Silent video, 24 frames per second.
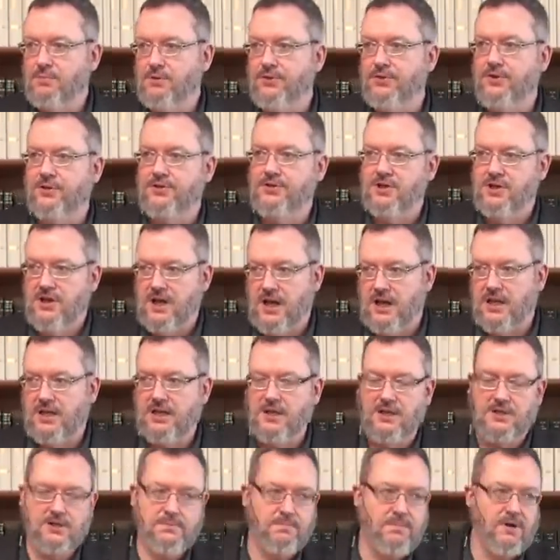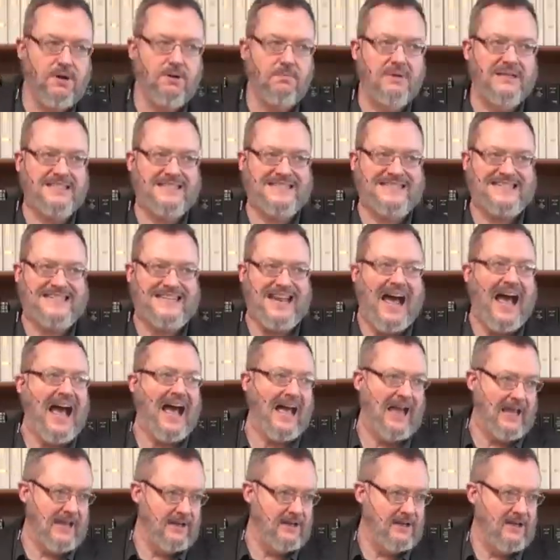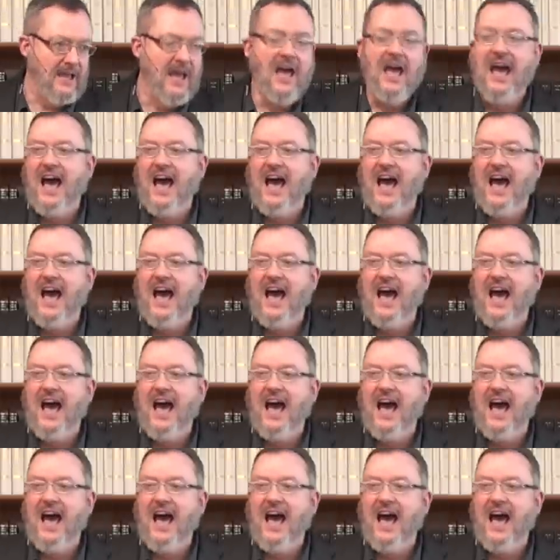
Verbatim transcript: with their genetic experiments died.